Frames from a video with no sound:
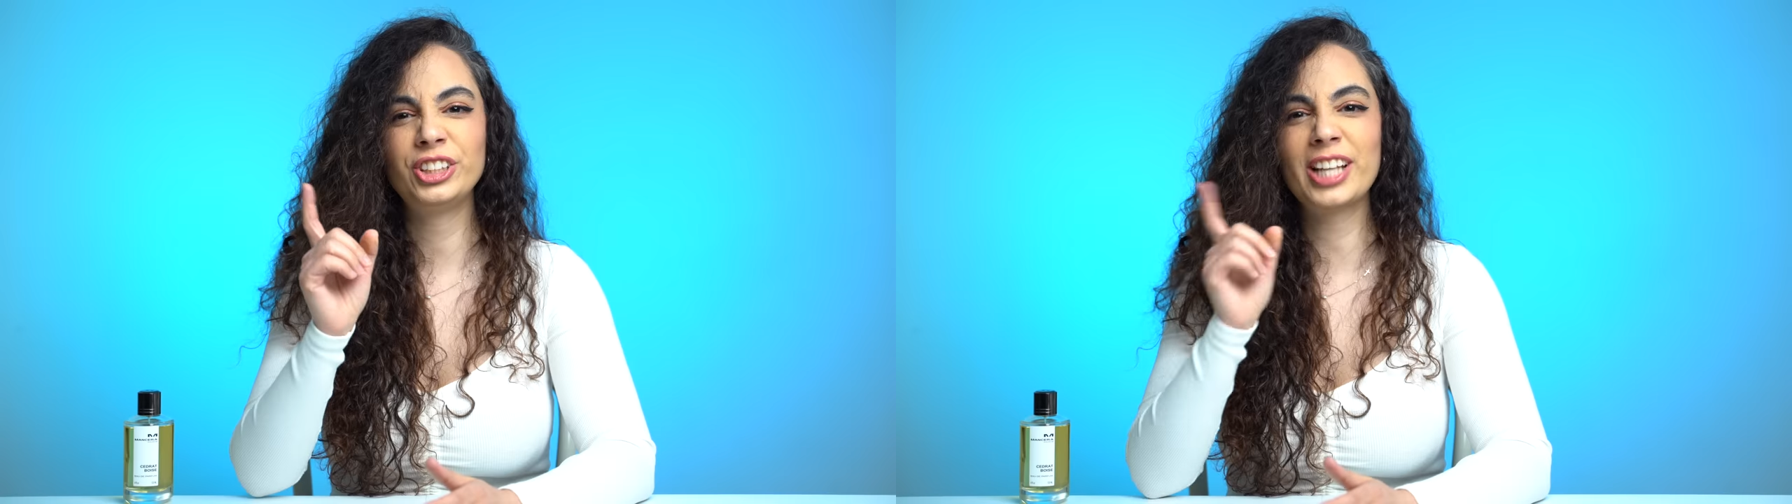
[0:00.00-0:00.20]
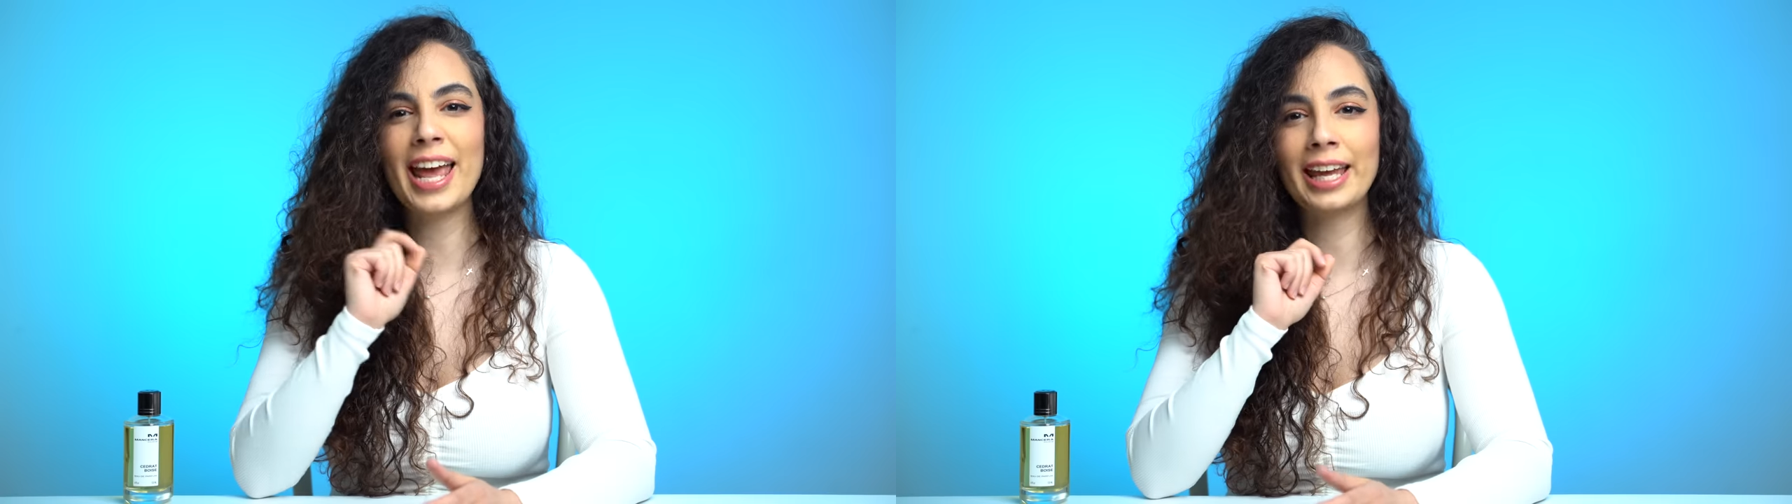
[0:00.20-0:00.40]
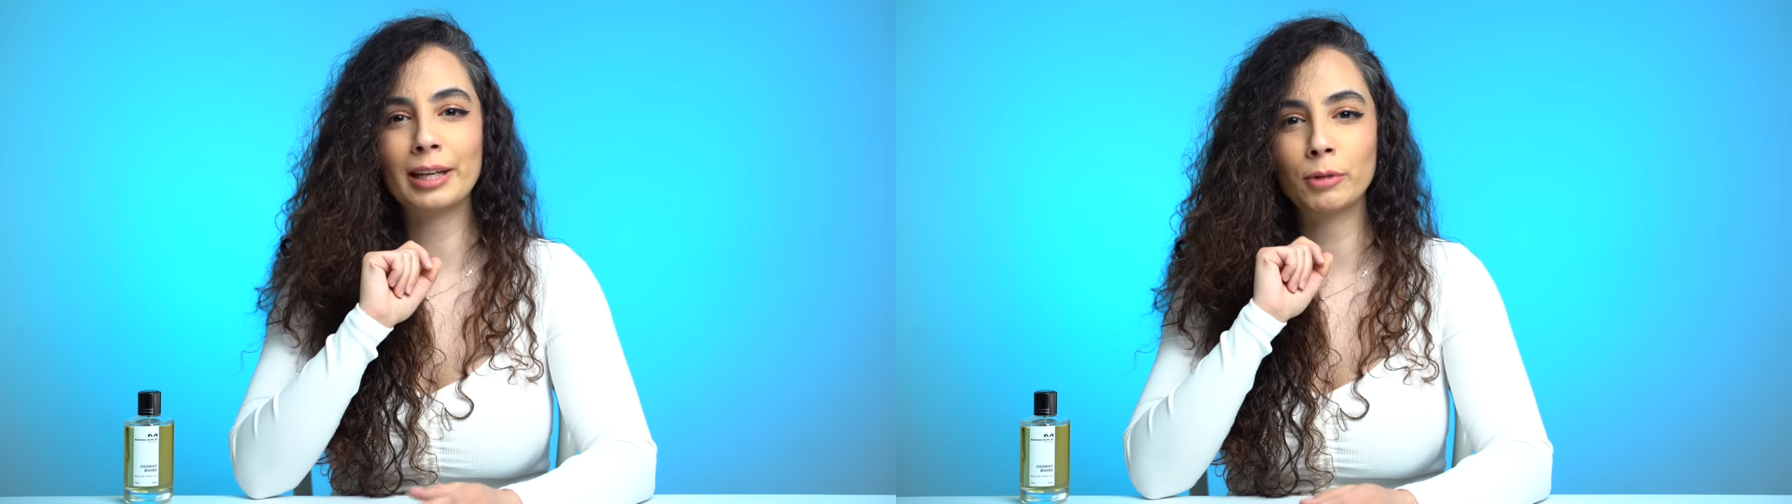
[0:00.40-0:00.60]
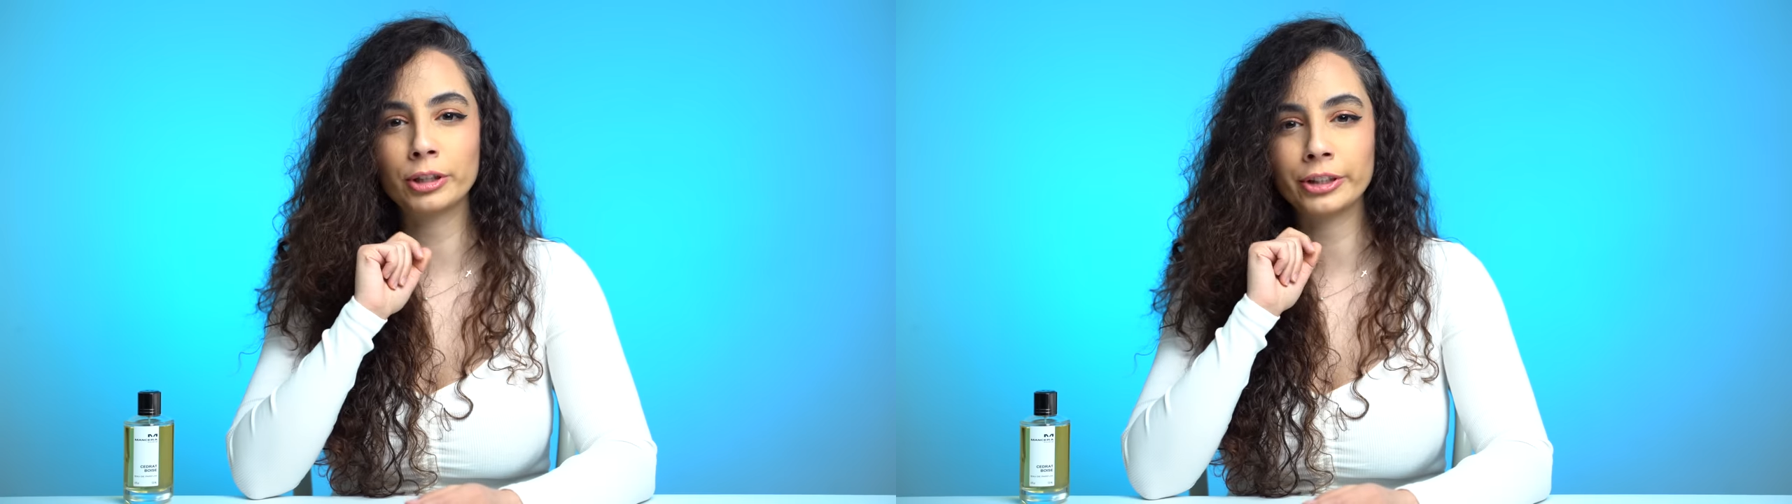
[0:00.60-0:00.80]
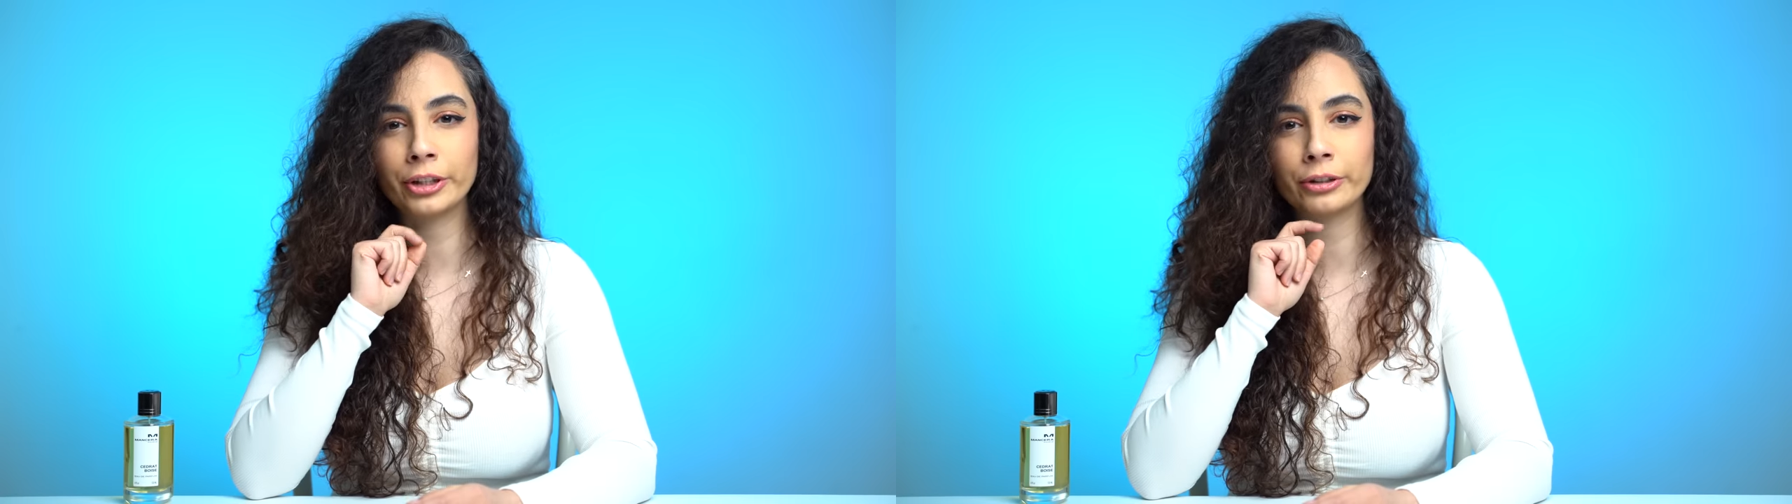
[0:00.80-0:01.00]
Shame
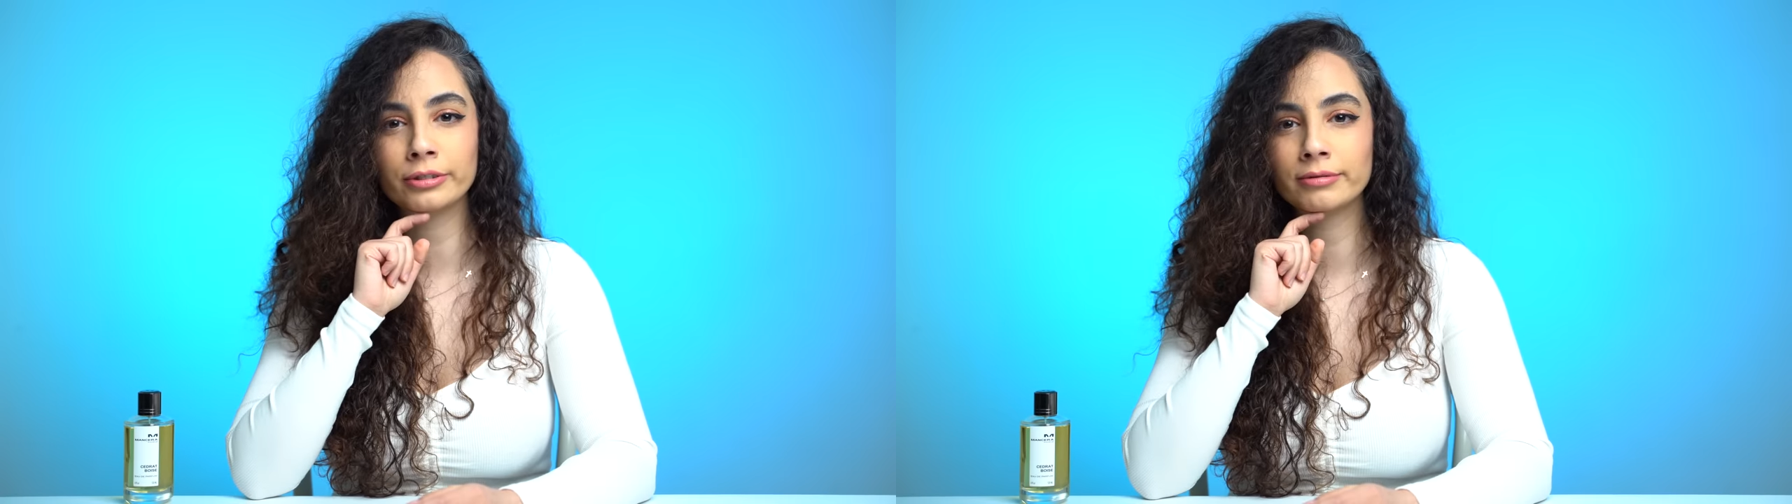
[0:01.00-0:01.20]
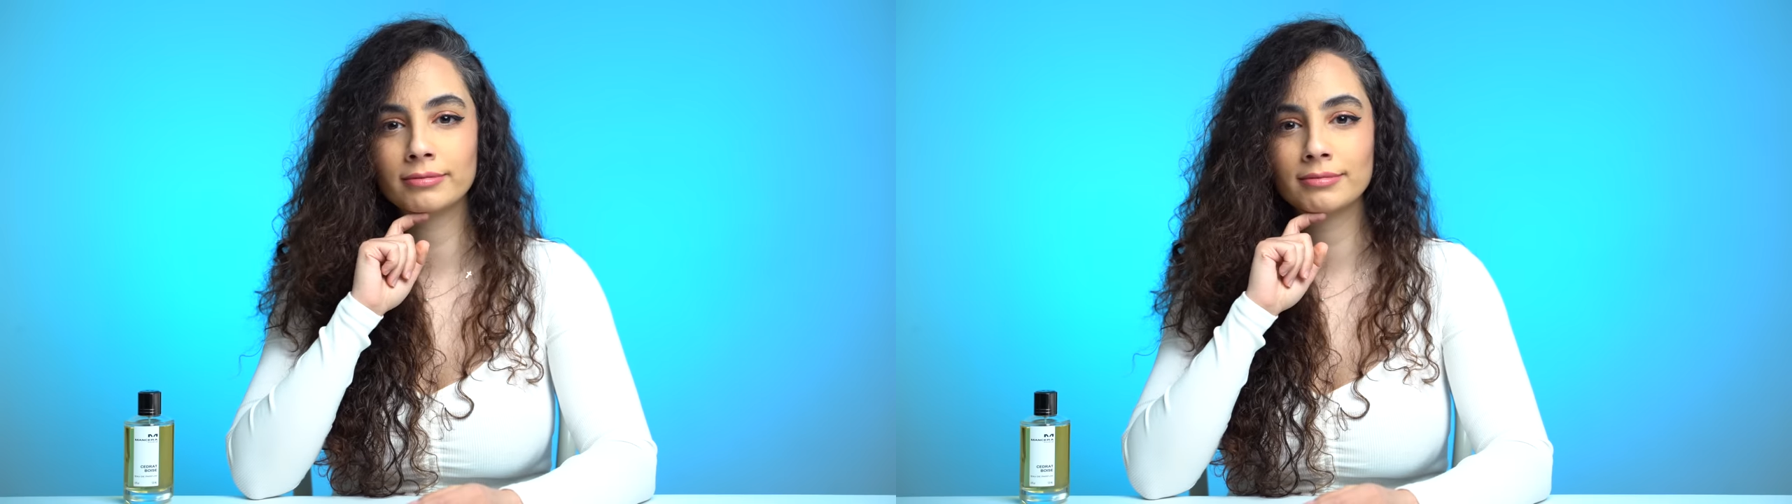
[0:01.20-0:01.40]
on you.